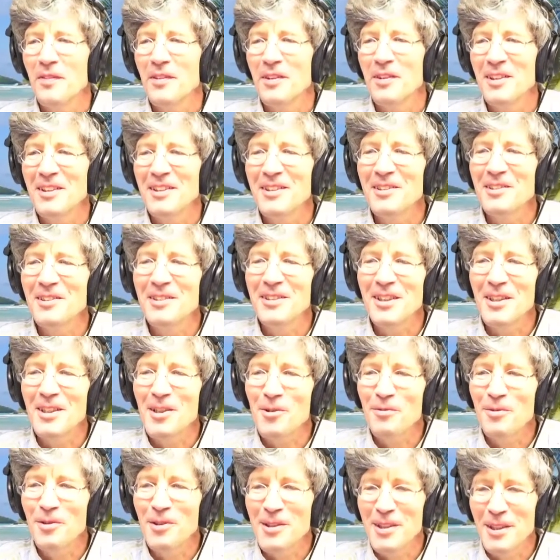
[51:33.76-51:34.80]
Not
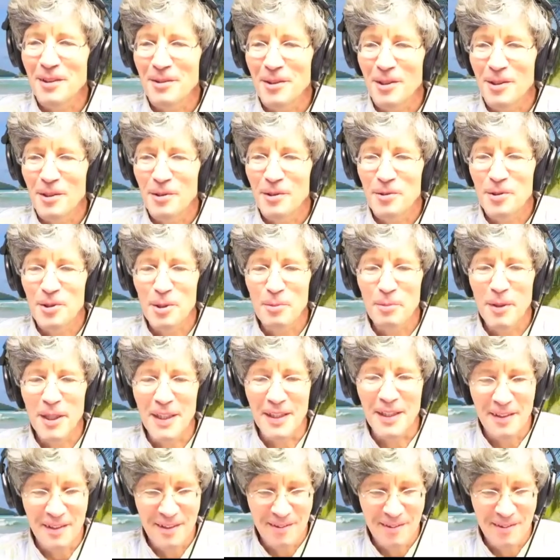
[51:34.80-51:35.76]
over until you lose your bed.